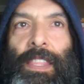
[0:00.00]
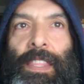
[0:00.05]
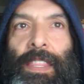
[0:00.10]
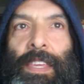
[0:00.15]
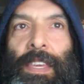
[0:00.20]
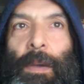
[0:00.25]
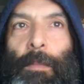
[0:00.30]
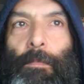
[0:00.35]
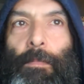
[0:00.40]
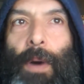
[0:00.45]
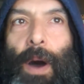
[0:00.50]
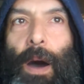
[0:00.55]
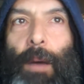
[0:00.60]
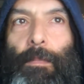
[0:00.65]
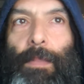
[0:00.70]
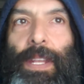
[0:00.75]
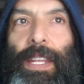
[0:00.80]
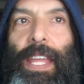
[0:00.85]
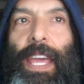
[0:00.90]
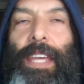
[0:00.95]
The
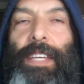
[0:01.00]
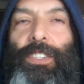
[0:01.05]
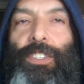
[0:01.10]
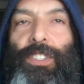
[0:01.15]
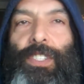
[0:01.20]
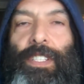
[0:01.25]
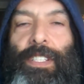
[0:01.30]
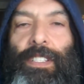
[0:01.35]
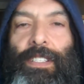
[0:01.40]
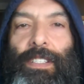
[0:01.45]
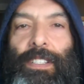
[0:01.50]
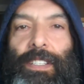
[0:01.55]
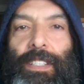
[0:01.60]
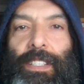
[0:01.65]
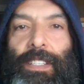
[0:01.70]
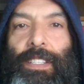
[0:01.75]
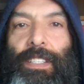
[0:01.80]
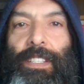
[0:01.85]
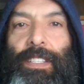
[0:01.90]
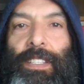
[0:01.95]
abomination,
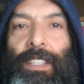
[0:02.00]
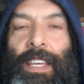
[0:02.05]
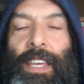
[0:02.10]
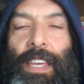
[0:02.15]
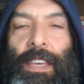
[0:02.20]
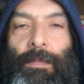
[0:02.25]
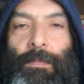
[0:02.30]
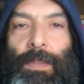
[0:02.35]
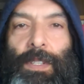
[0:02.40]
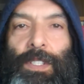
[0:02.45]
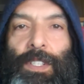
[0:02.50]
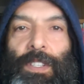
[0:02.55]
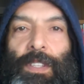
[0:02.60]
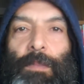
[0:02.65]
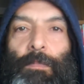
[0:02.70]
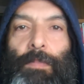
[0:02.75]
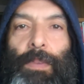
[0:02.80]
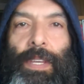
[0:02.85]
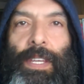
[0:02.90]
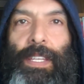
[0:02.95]
the image of
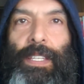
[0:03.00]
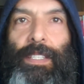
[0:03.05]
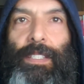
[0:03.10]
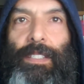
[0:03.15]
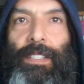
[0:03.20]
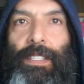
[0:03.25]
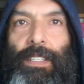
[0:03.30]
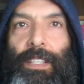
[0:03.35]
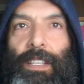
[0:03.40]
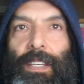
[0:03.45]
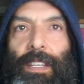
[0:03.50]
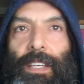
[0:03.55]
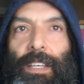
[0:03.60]
the beast,